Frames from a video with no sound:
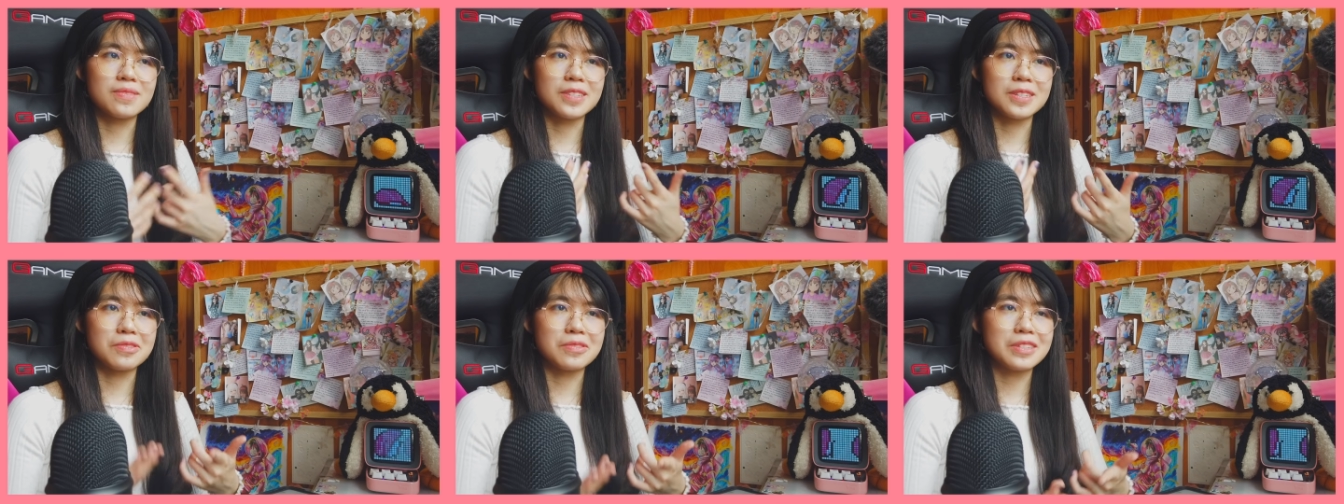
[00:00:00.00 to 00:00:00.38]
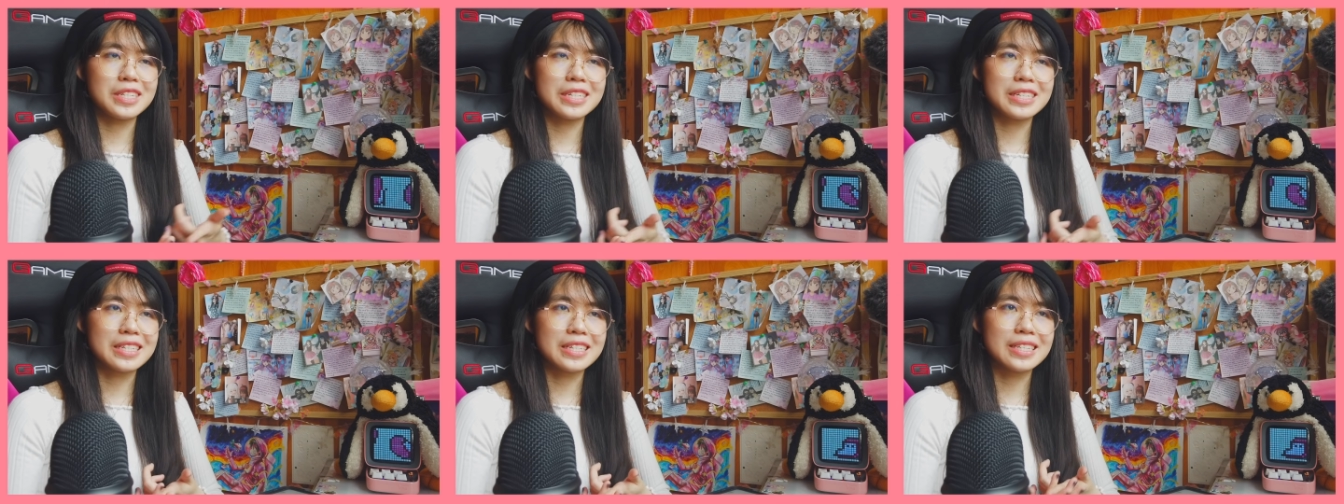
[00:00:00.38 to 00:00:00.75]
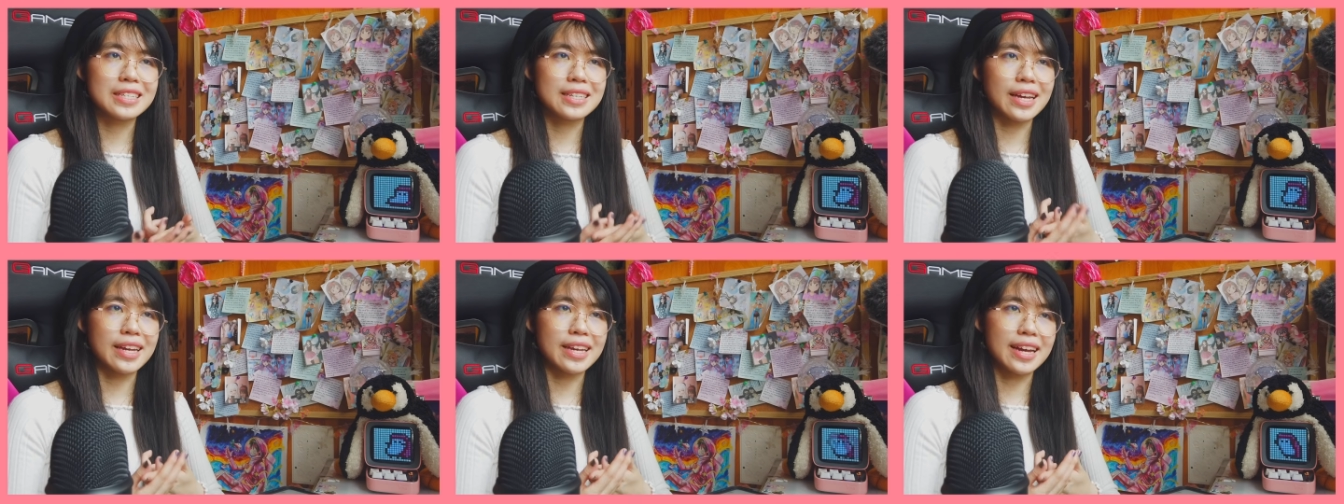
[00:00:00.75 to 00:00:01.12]

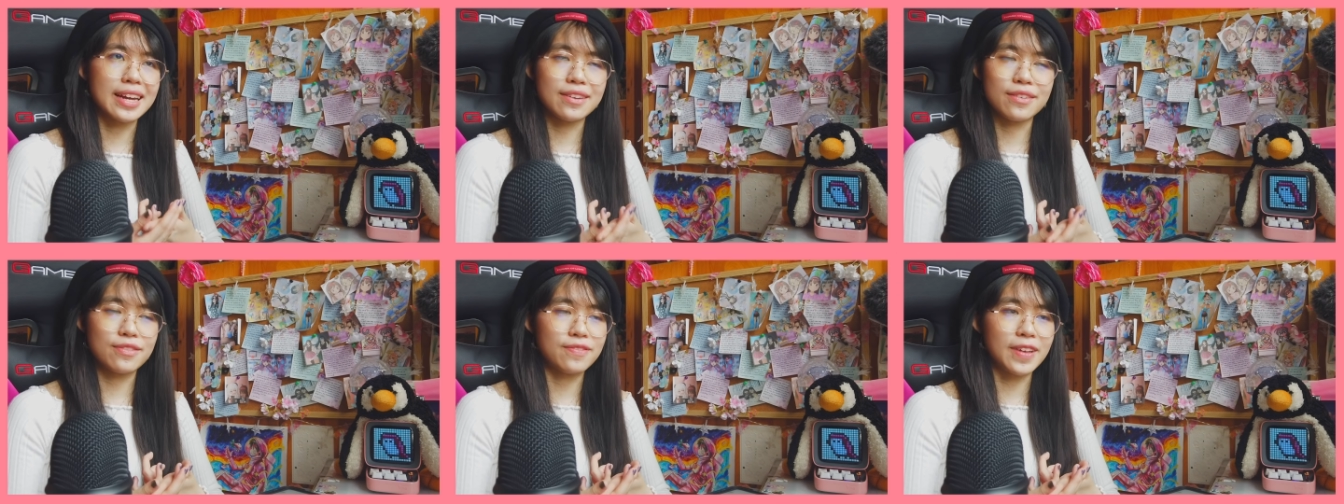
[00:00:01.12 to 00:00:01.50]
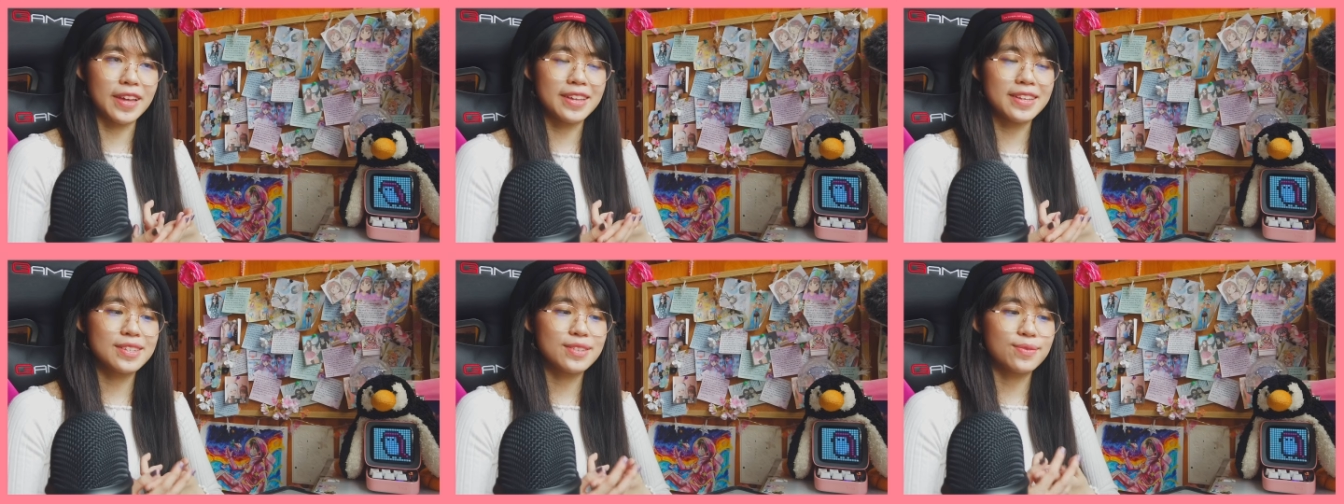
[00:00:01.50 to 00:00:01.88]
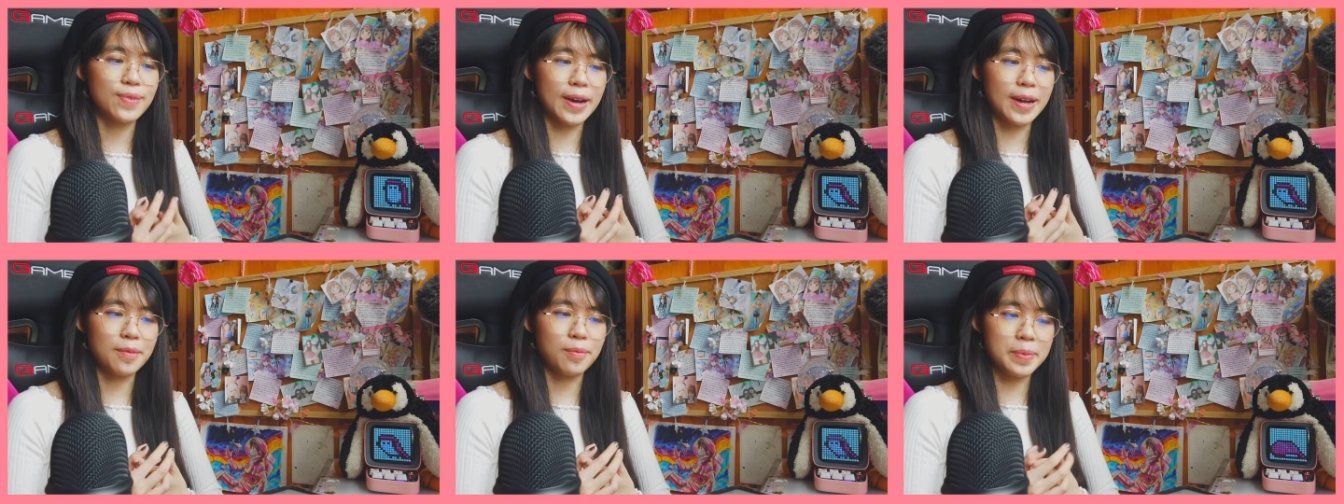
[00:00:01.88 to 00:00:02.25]
loneliness I kind of felt
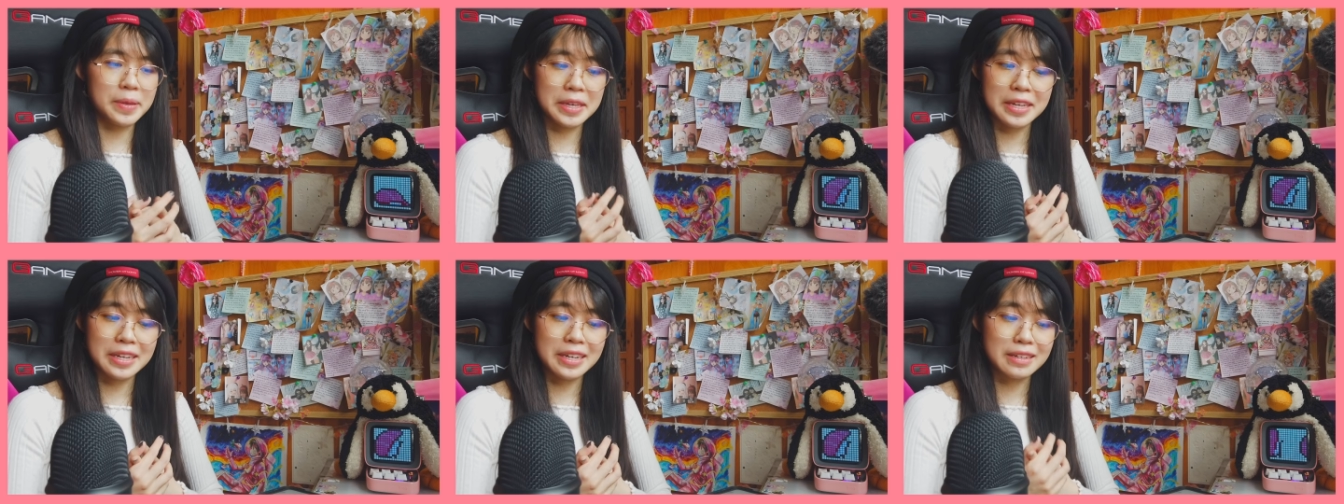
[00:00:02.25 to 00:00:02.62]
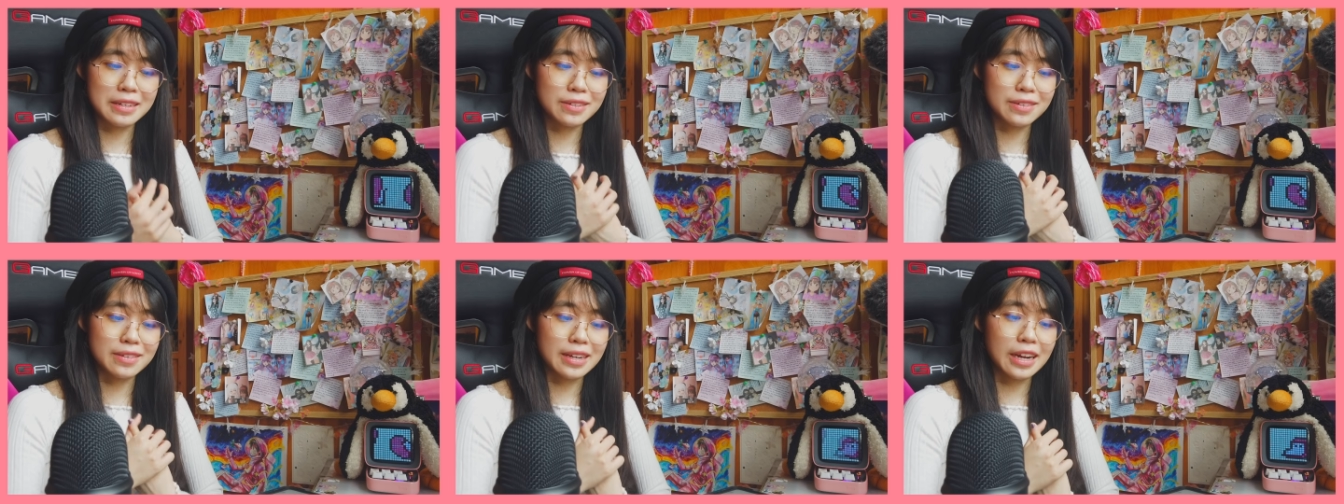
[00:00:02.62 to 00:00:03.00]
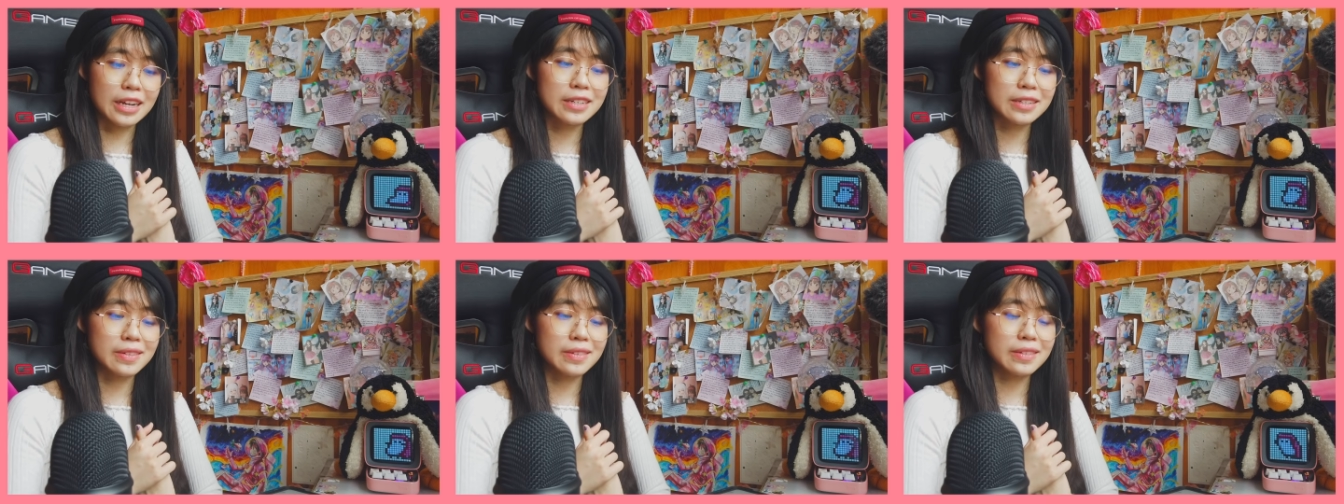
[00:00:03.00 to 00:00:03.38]
while being an
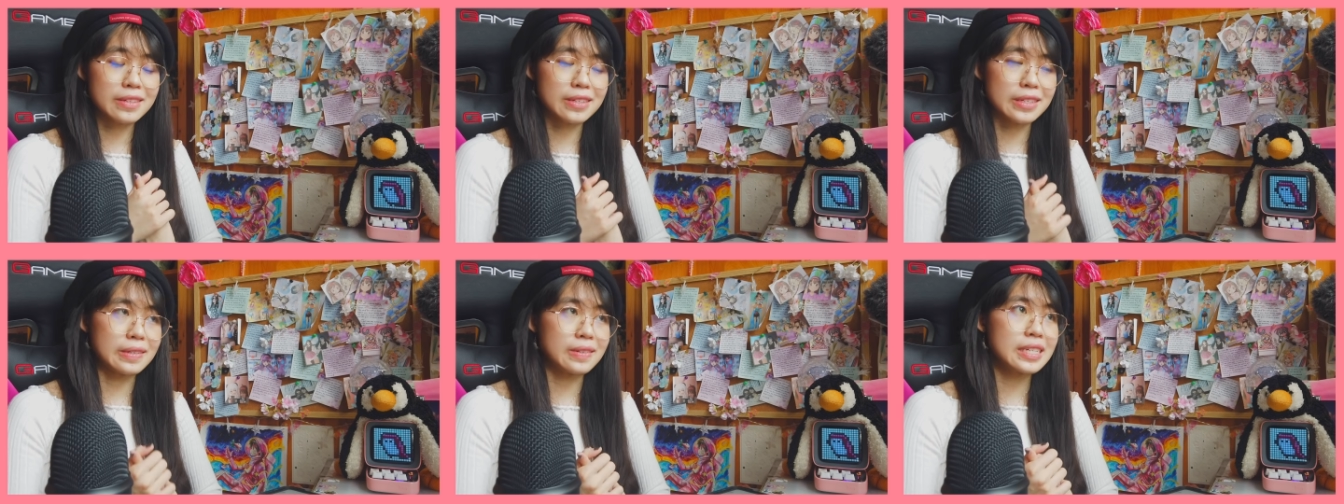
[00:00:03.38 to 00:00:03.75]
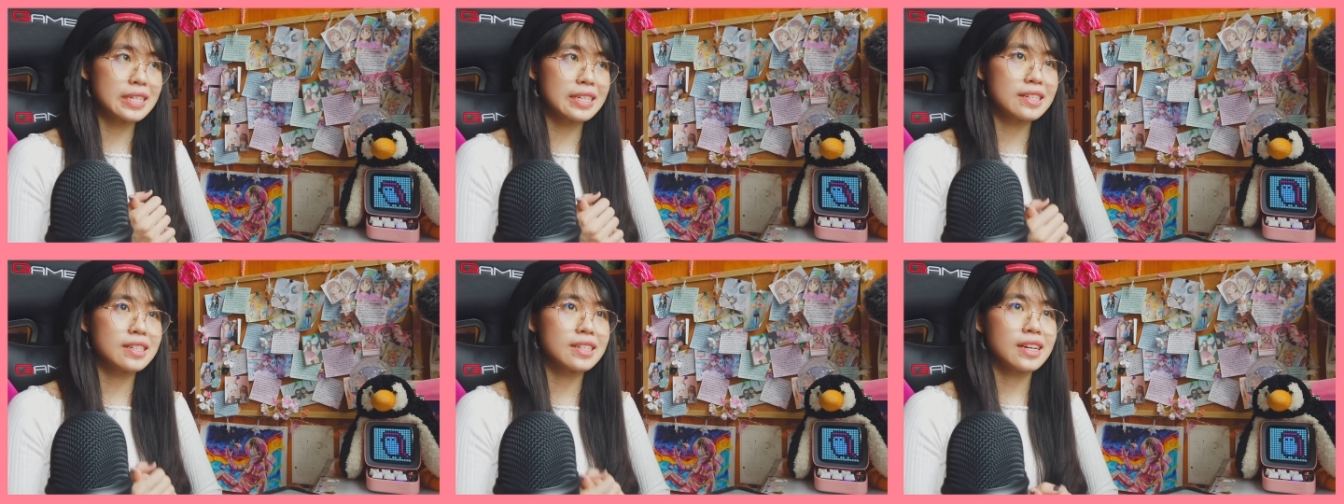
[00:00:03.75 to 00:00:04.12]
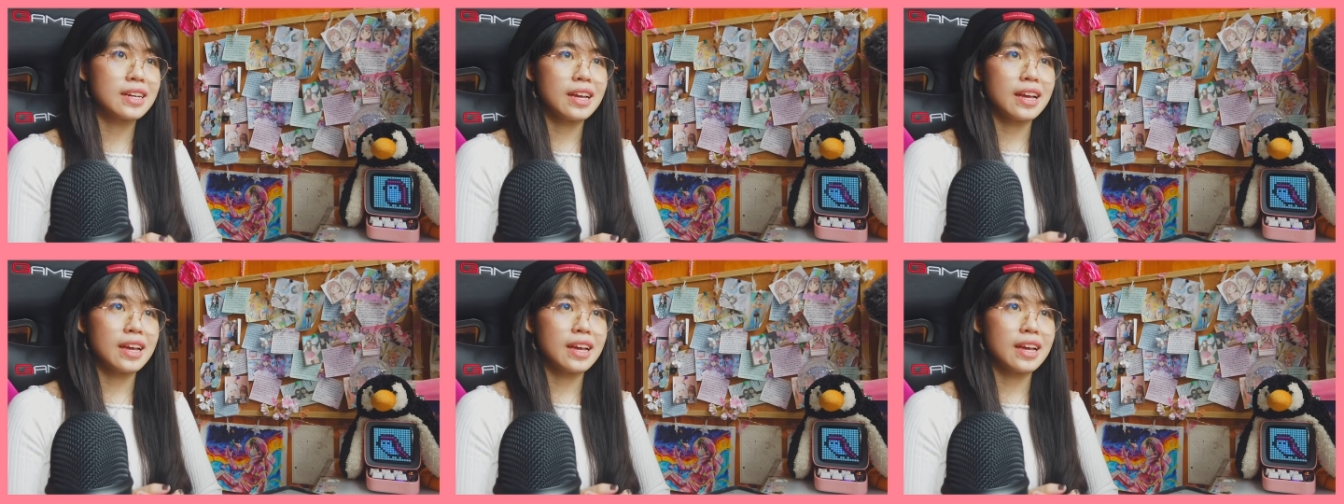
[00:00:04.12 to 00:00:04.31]
international student,